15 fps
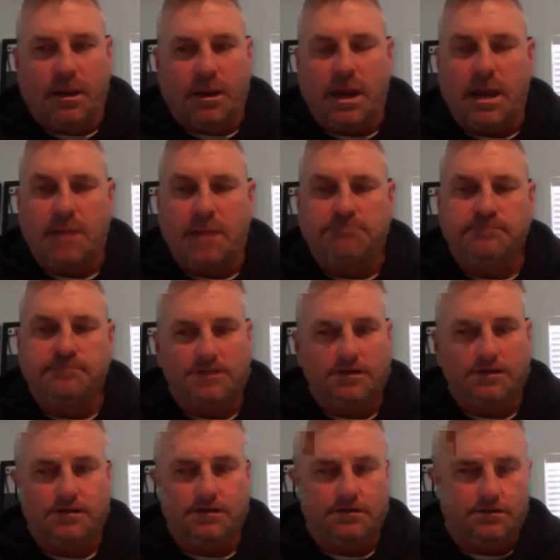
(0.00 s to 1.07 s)
Um,
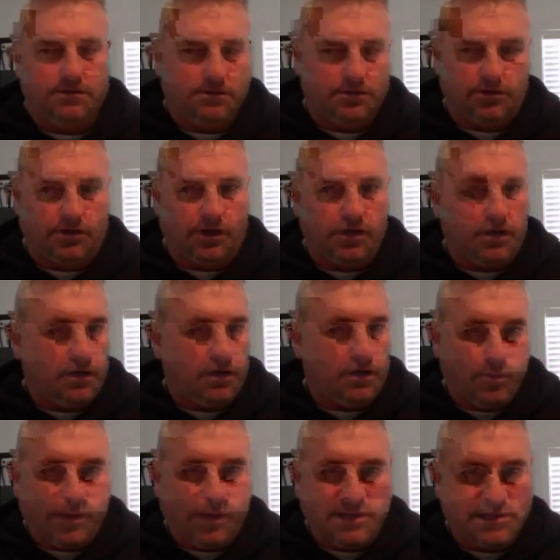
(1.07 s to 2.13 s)
uh, look, I'll, I'll,
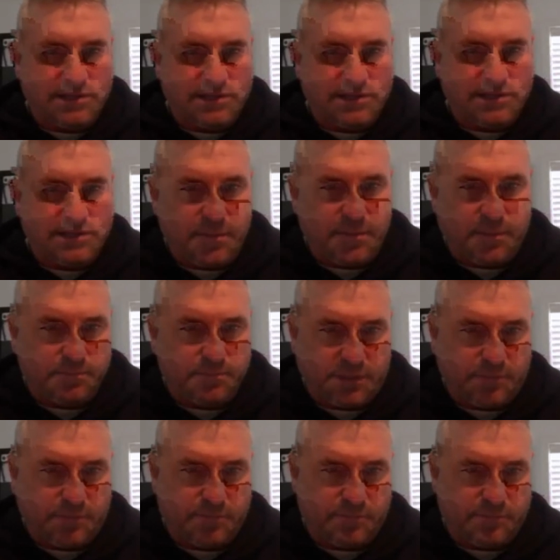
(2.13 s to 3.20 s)
always love the game. I'm,
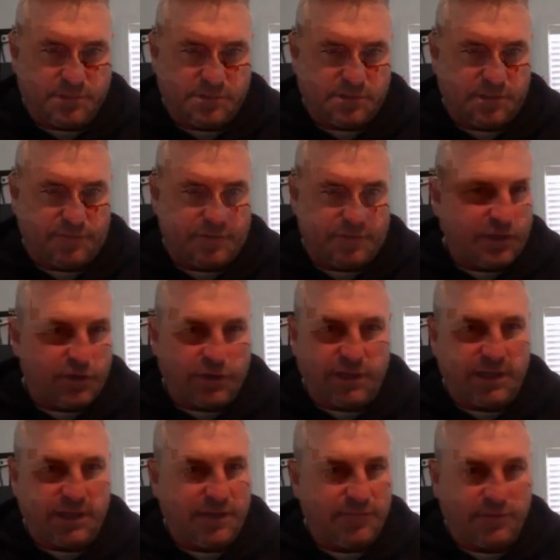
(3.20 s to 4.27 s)
I'm definitely
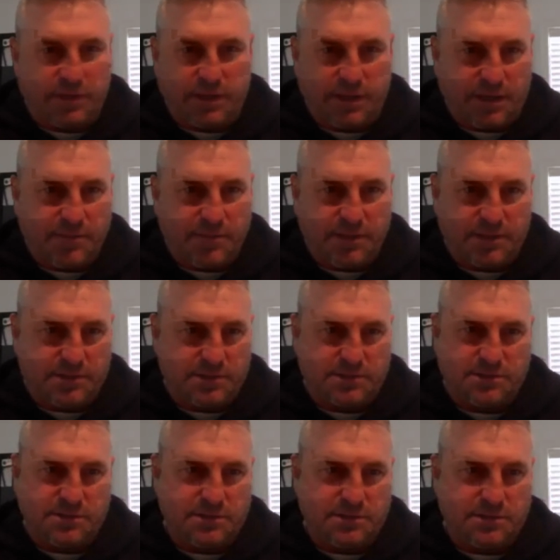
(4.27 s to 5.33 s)
not in love with the game.
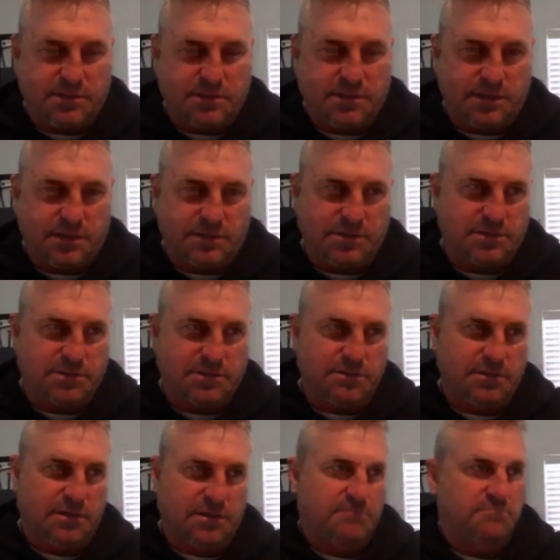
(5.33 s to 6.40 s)
That's that's
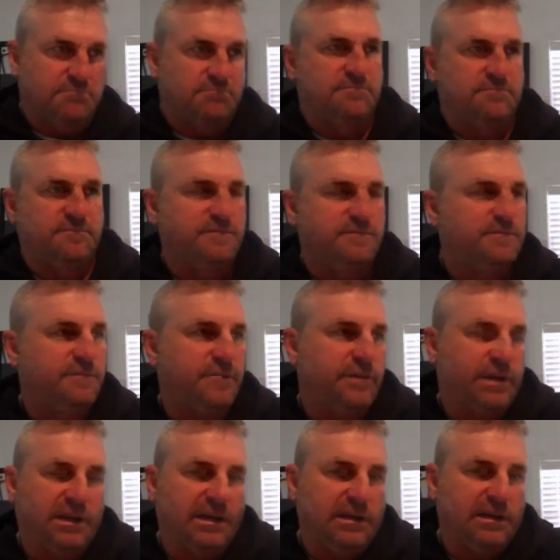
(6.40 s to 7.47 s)
um,
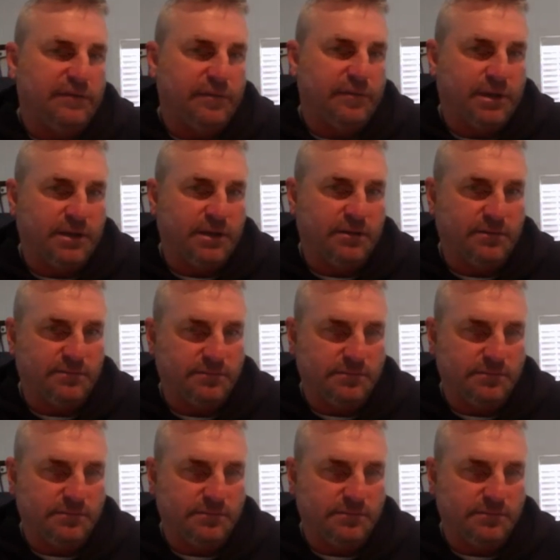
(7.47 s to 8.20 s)
very clear for me. I'll,